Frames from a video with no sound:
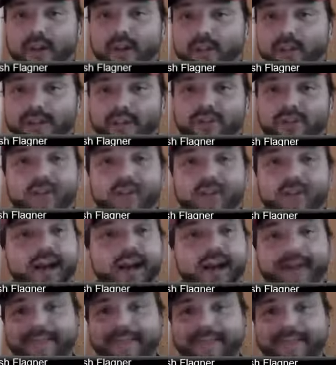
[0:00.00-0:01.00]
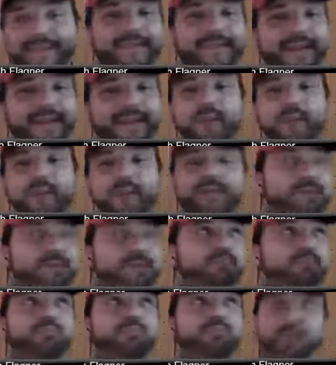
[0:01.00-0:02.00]
rotation. I think that was
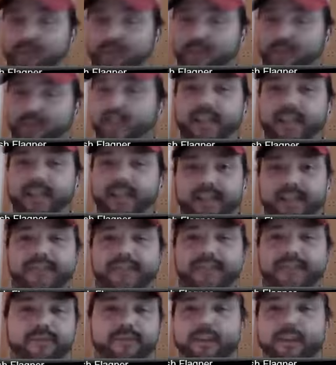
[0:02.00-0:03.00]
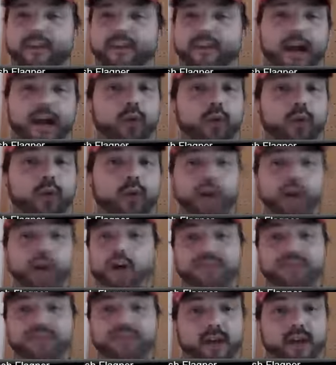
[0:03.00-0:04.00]
pretty easy to figure out. We
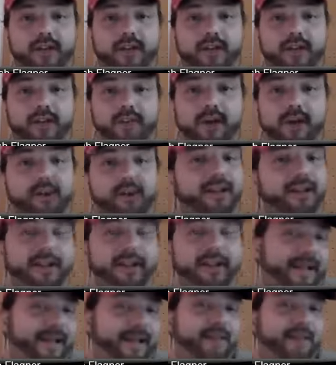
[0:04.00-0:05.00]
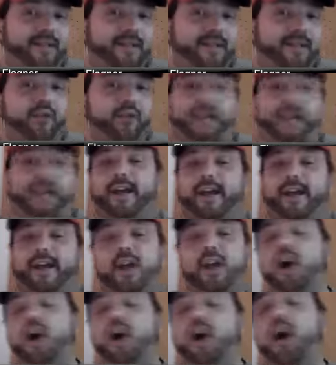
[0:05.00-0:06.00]
all talked about it. Like, I'm not the only guy.
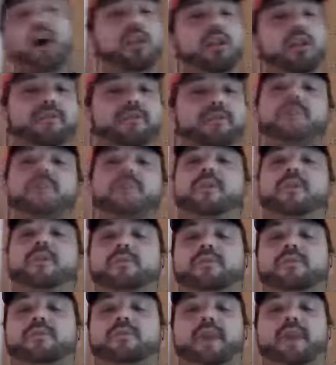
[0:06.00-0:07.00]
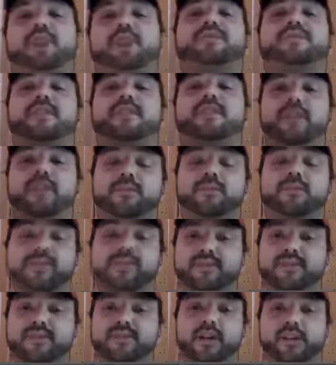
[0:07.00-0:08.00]
All of the people around said it was
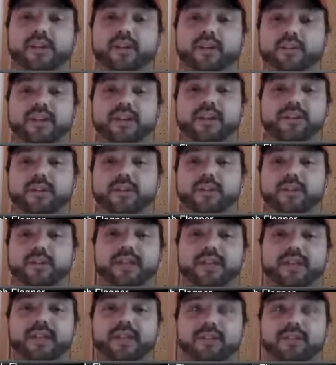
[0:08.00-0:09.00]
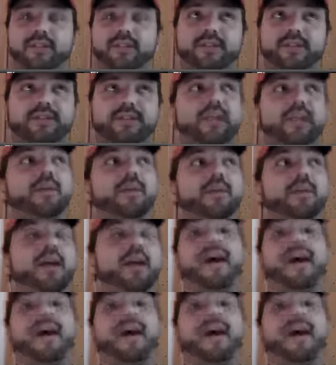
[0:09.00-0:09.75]
a starting rotation that was going to kill this team,